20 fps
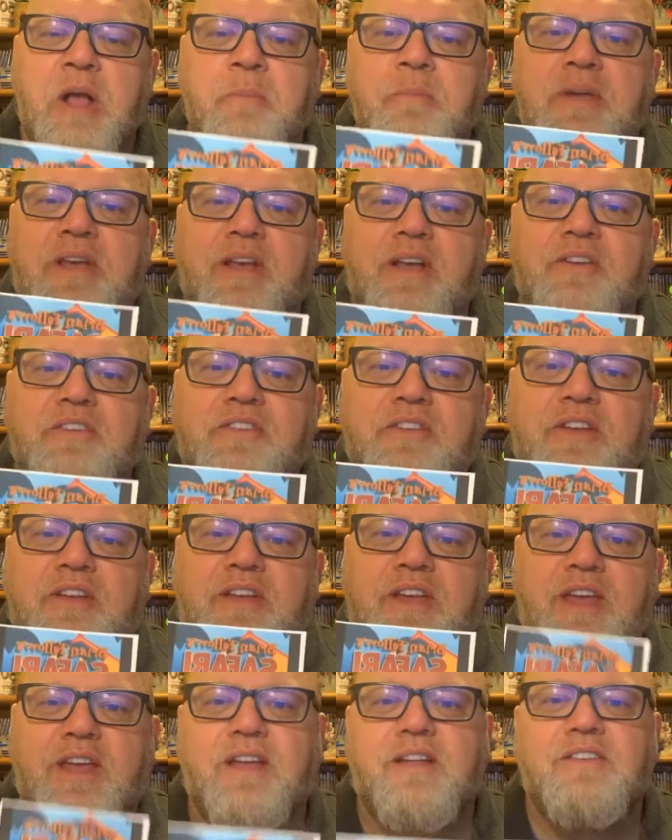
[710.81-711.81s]
Because
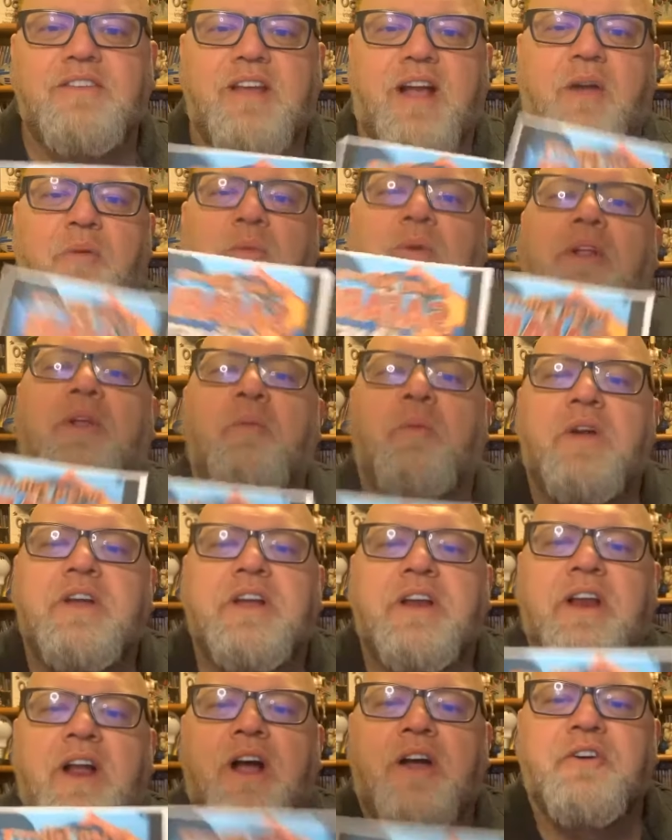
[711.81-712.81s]
kids, I really want
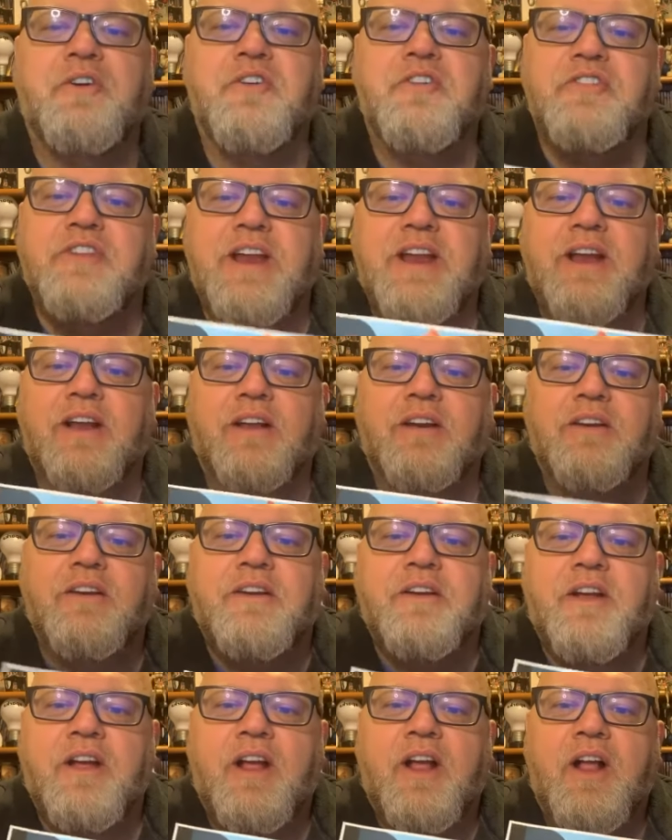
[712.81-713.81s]
you to understand
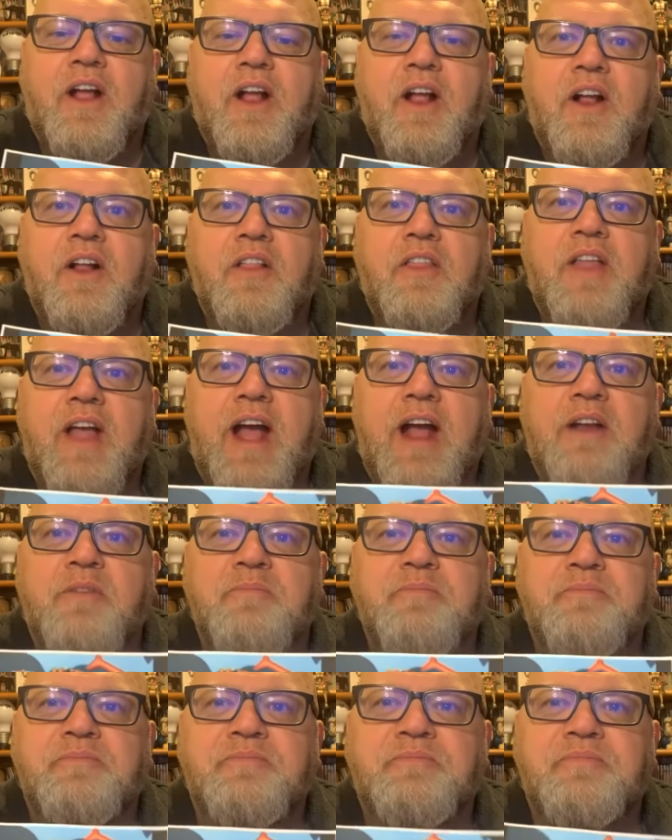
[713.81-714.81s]

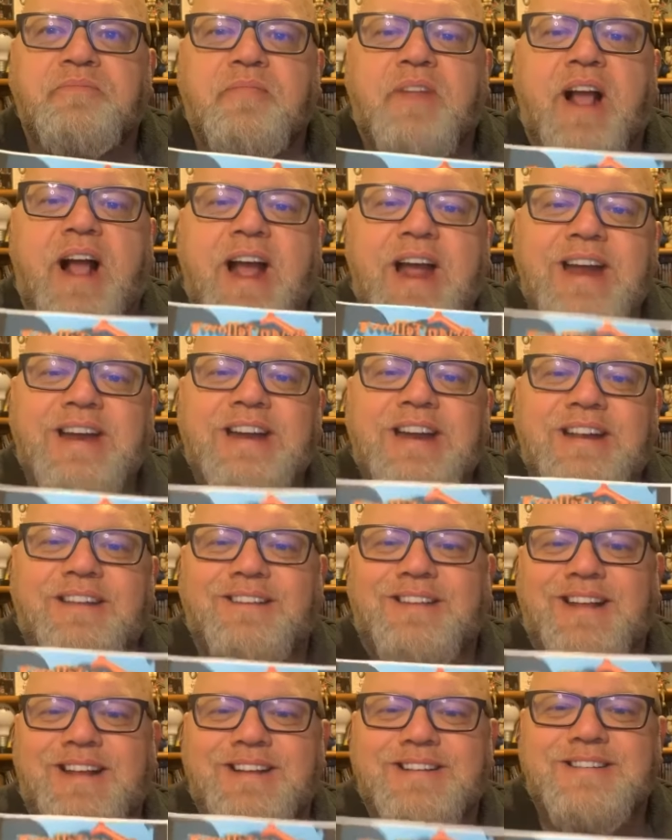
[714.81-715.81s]
that I
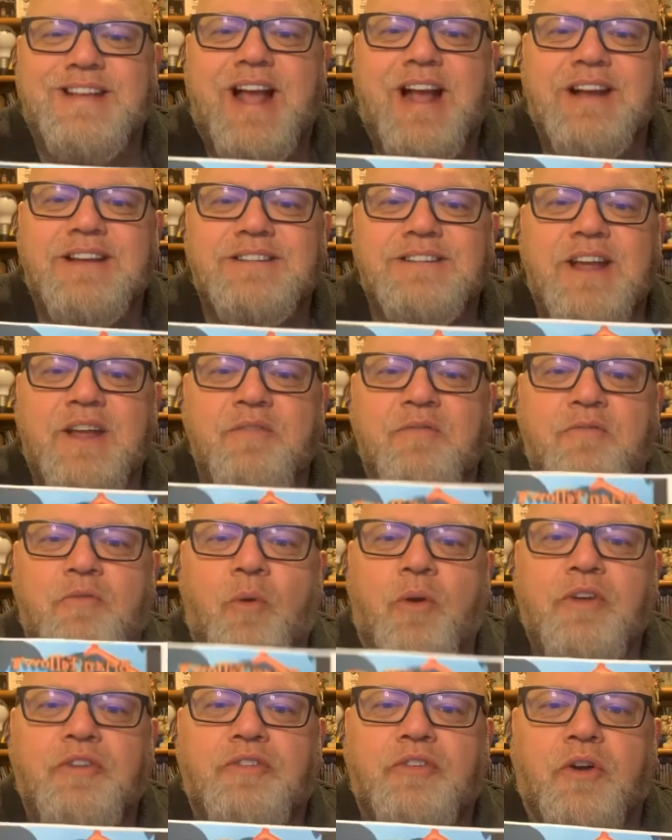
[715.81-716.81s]
need the exact same
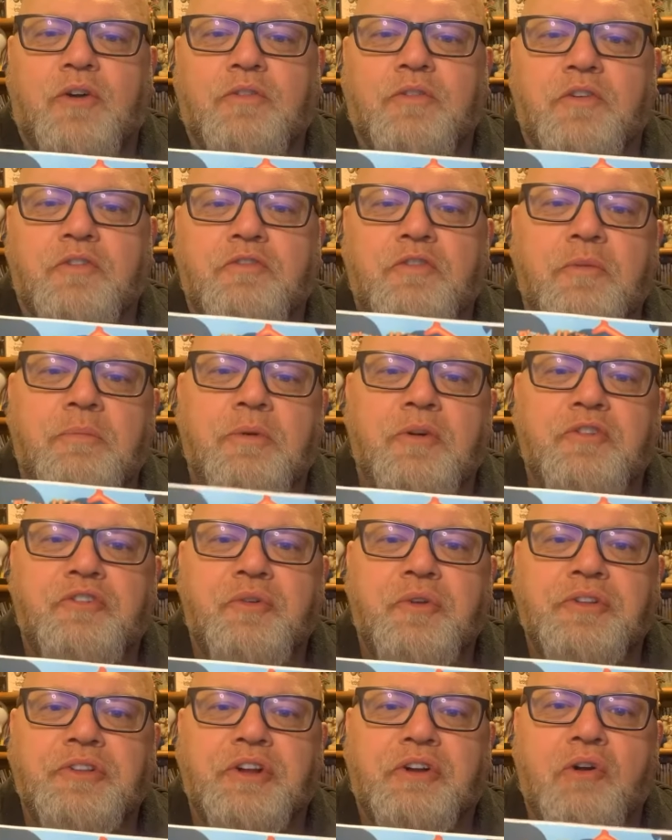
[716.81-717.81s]
voiceover for
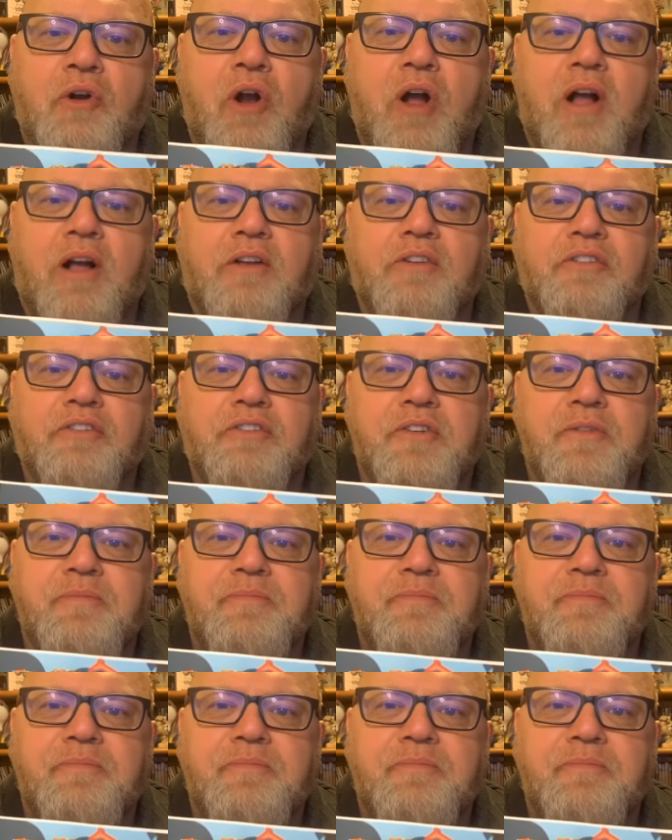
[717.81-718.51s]
pursuing the cross.